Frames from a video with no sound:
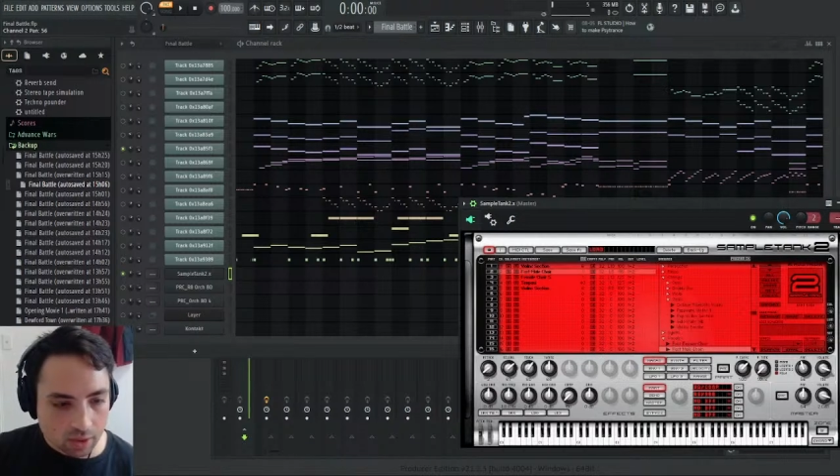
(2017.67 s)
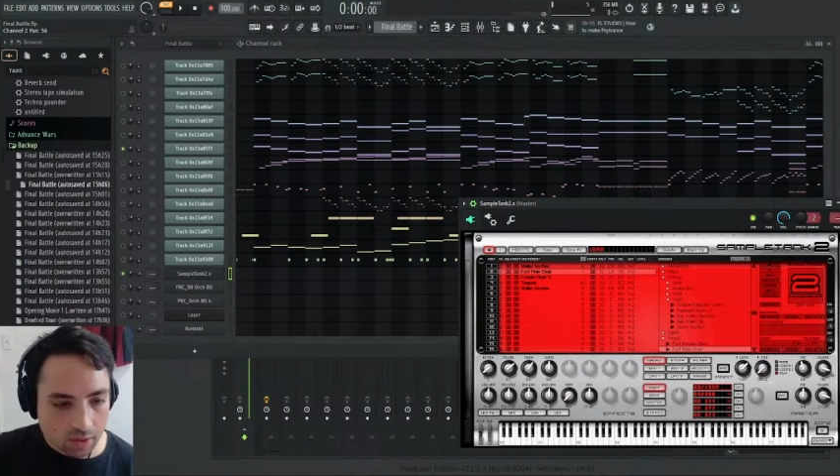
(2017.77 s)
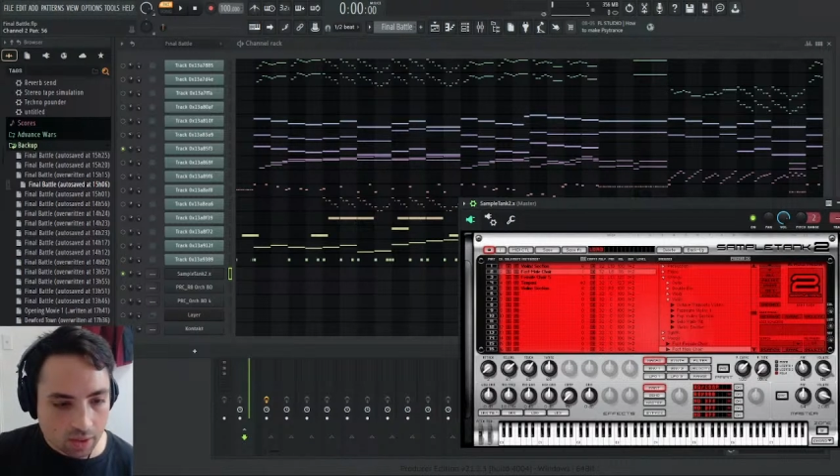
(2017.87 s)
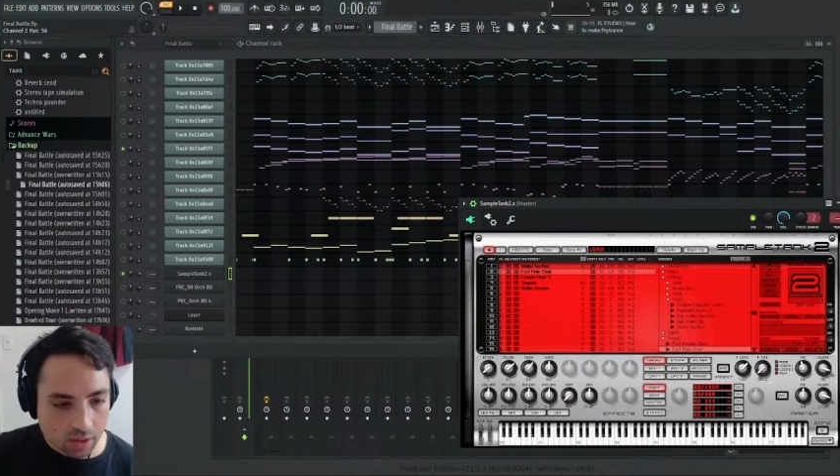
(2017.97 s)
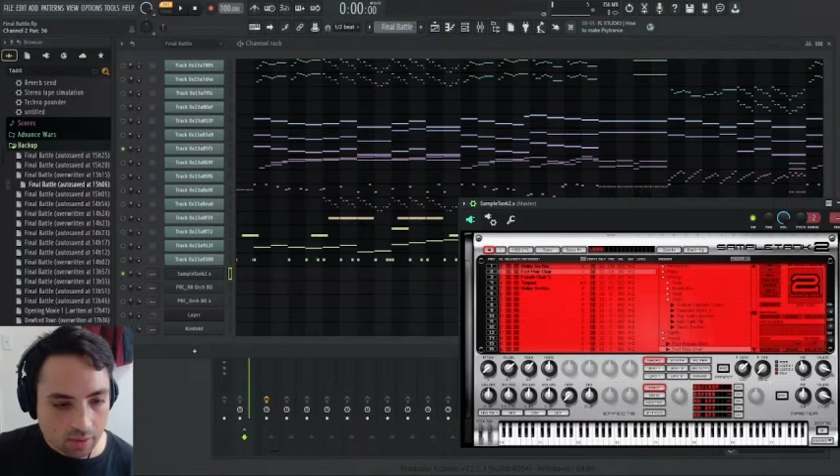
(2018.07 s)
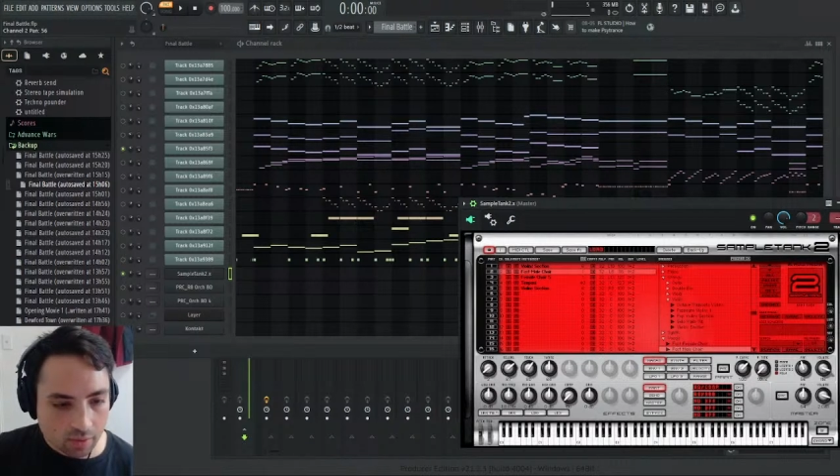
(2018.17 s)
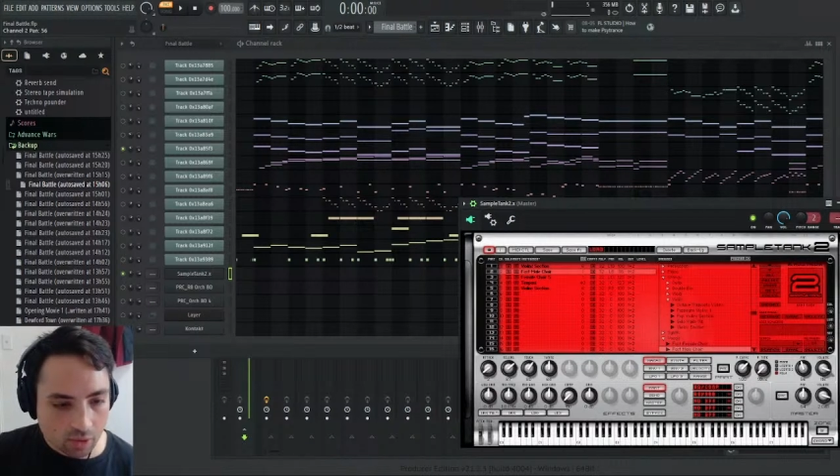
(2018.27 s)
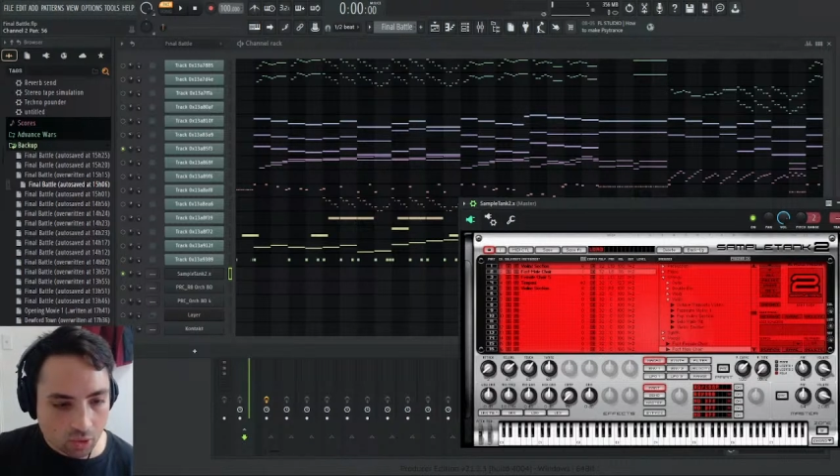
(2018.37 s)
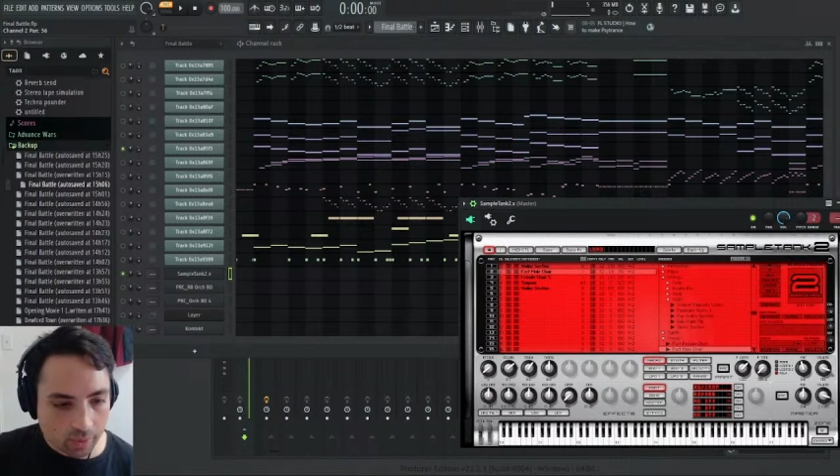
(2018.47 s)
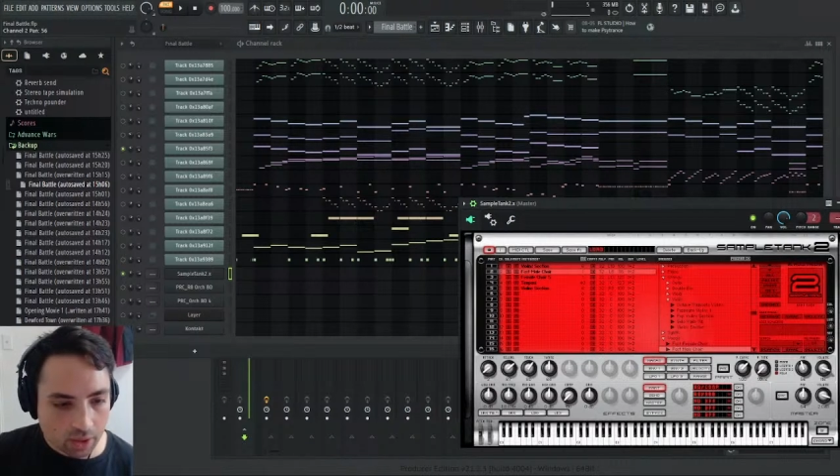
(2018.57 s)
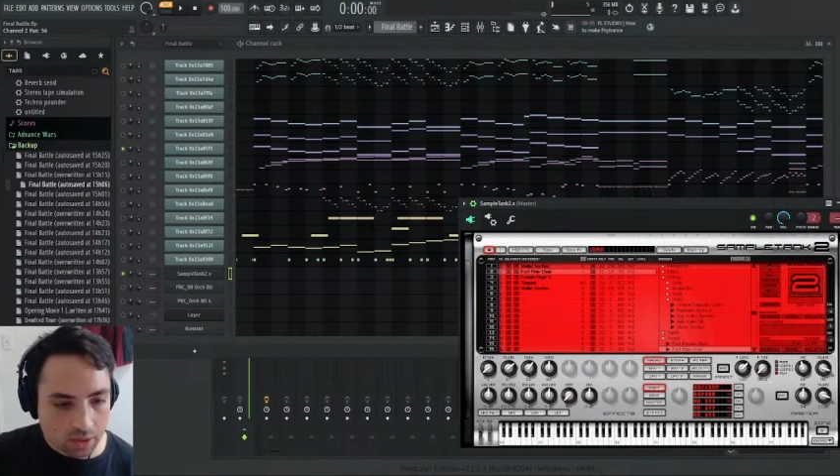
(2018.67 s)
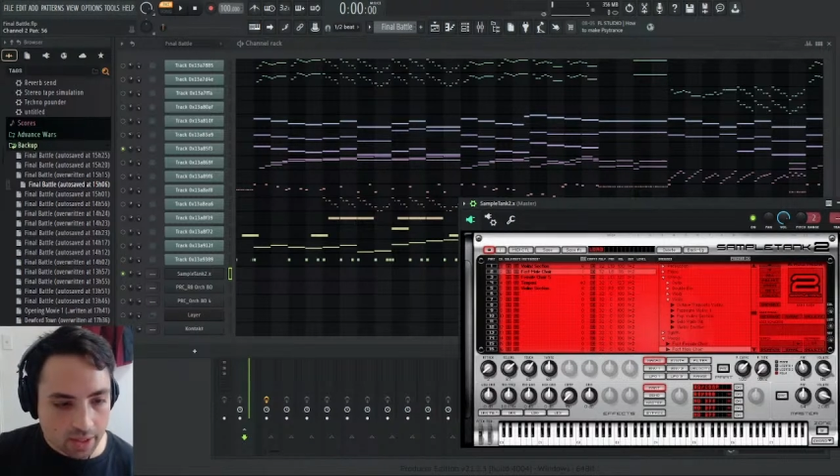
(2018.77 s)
a little bit